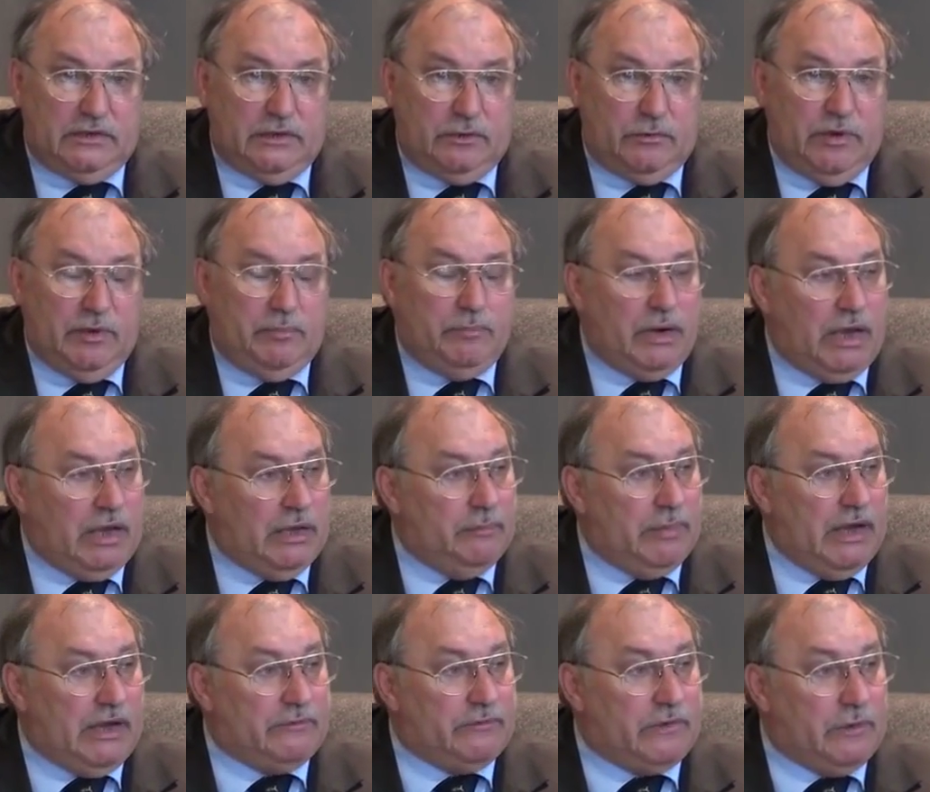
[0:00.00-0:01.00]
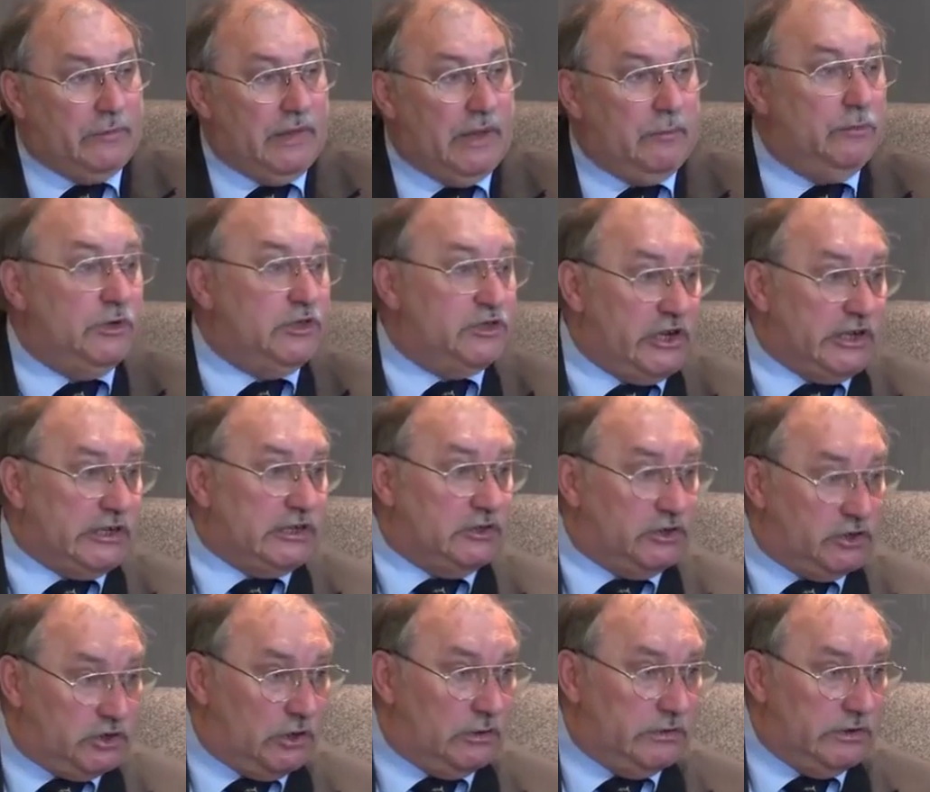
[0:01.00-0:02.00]
the reply back from them, which I can
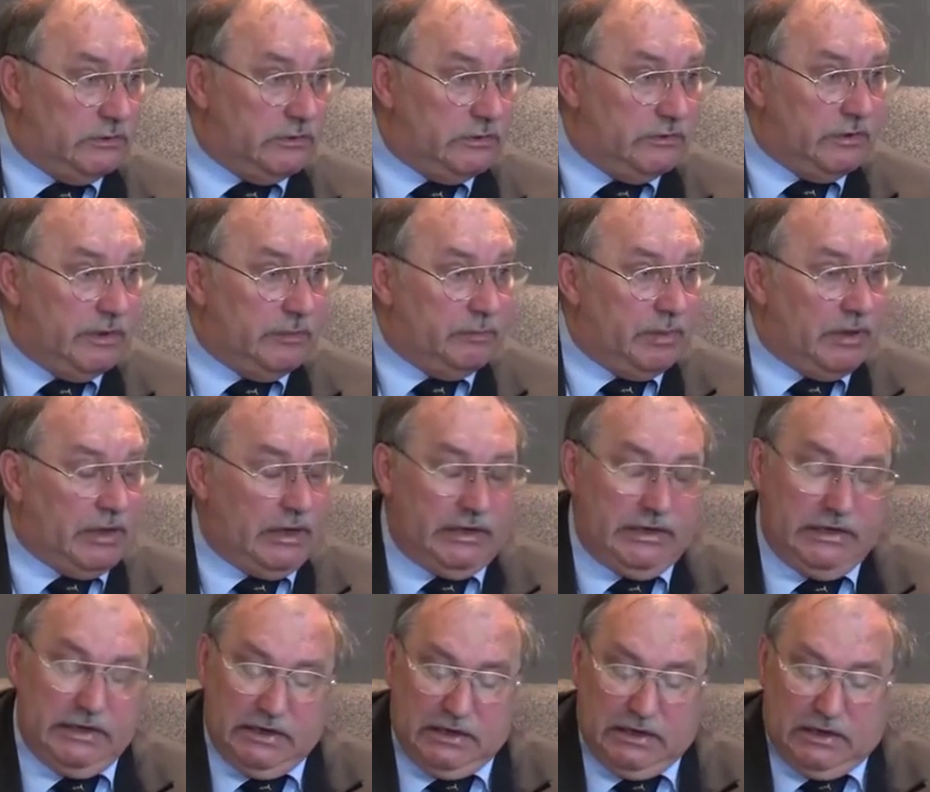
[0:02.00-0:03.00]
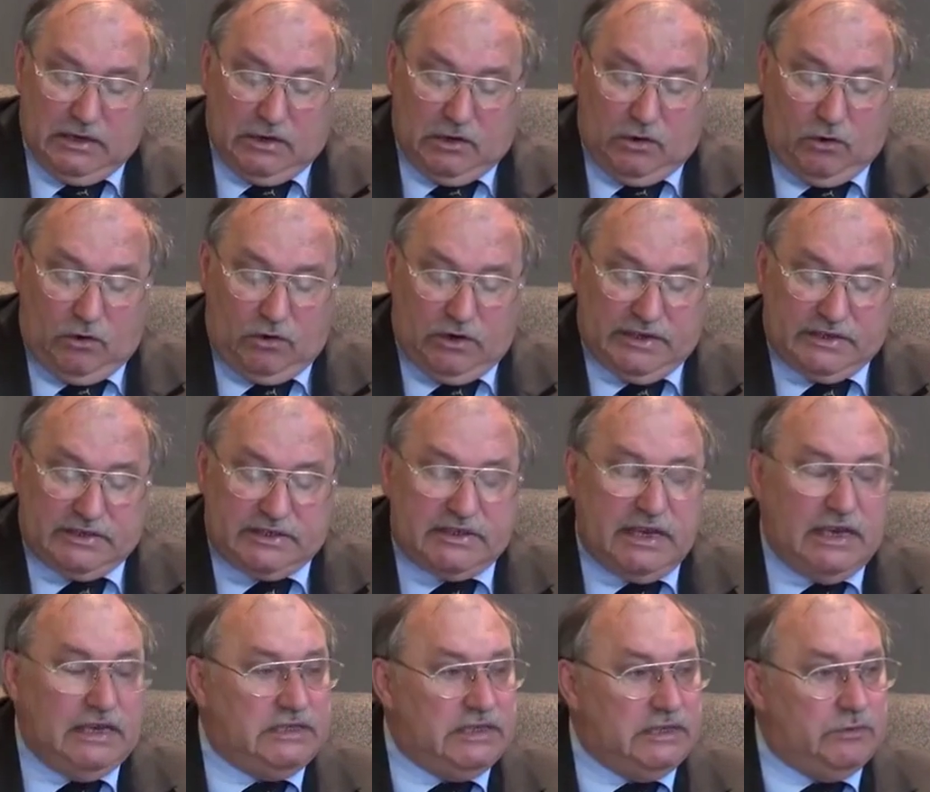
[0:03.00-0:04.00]
show you the reply. All it
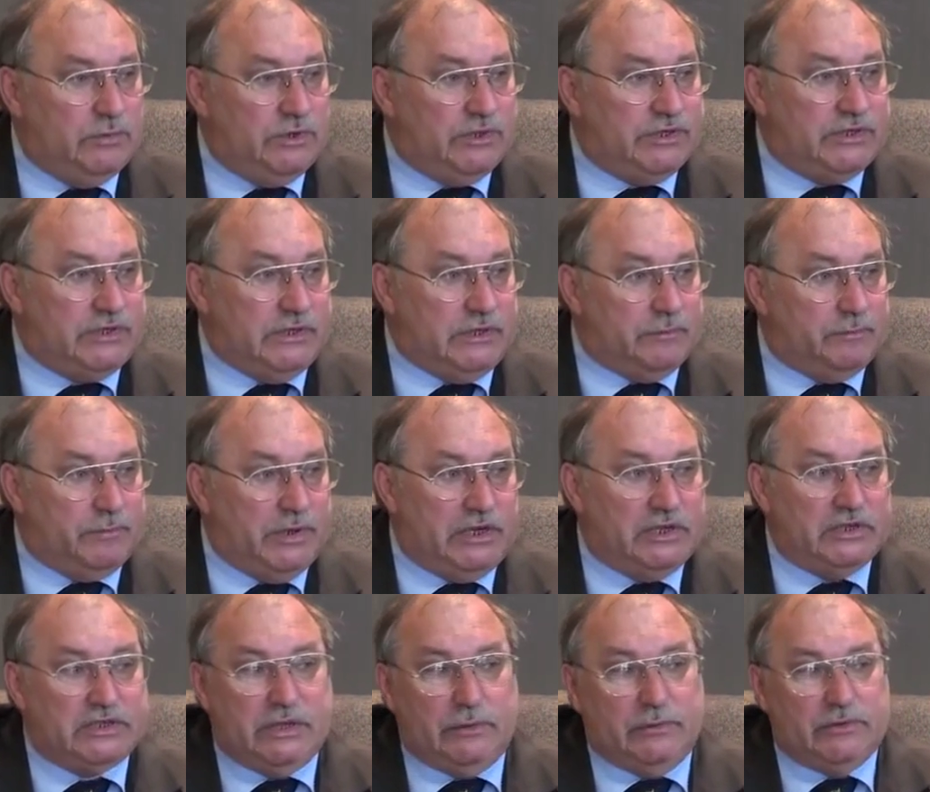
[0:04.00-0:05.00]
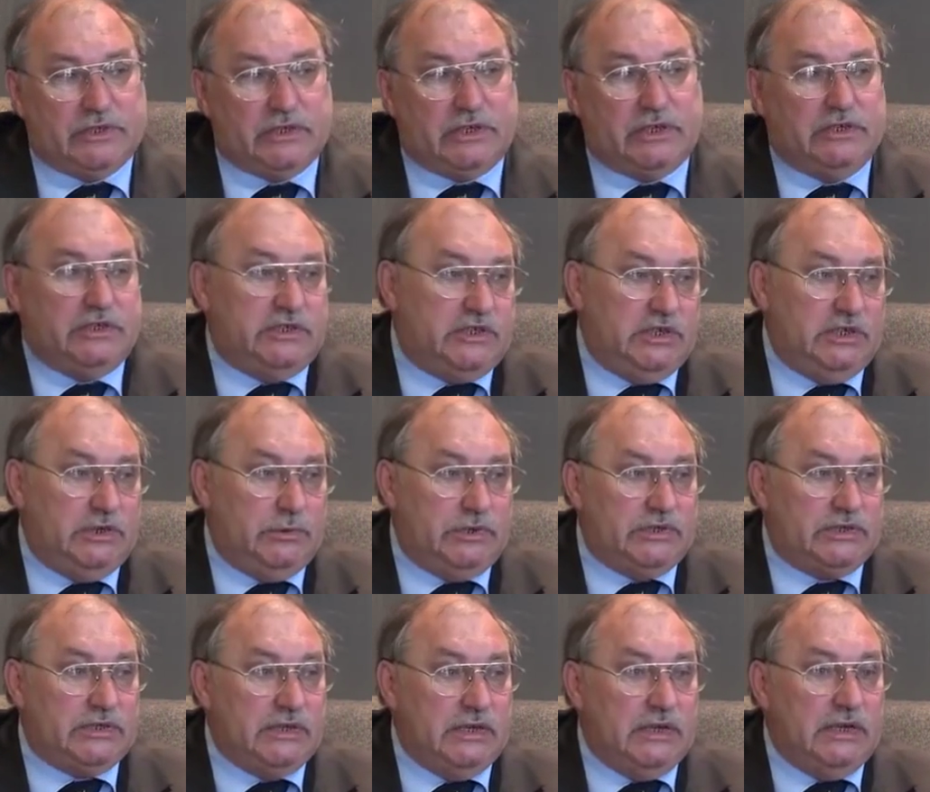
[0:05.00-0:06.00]
stated was that because there was a
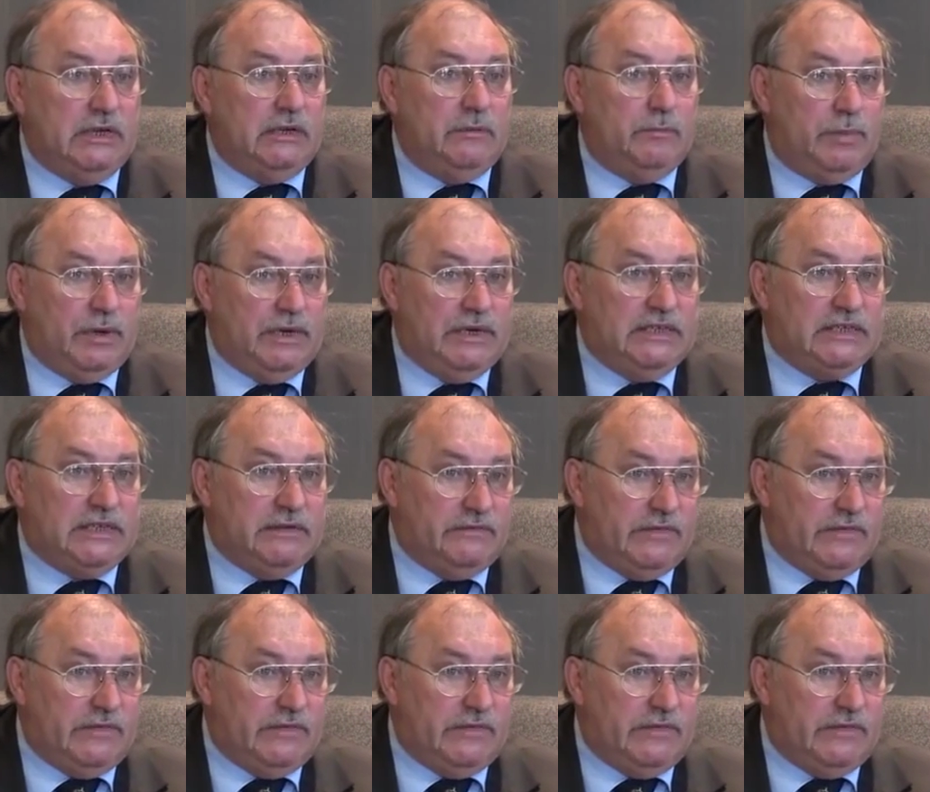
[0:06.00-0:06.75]
continuous police